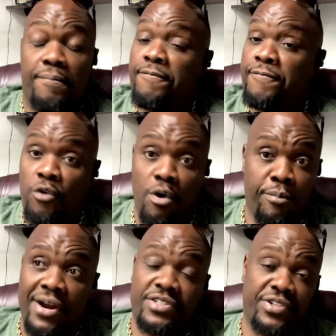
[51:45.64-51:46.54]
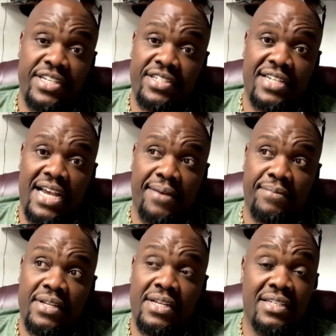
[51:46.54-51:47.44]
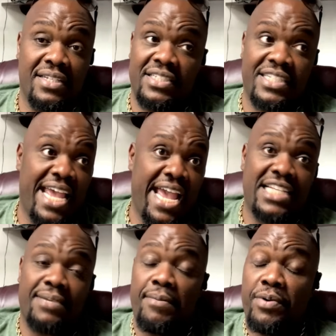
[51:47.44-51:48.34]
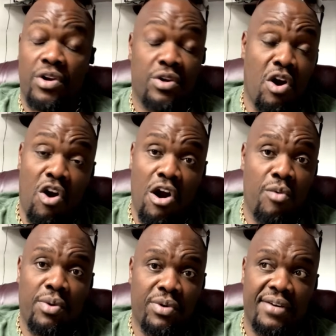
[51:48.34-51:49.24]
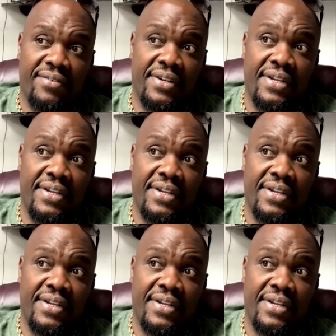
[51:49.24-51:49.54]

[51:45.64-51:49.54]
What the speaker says: Full pressure each time. The change, I'm going to put it on the hardware, whatever.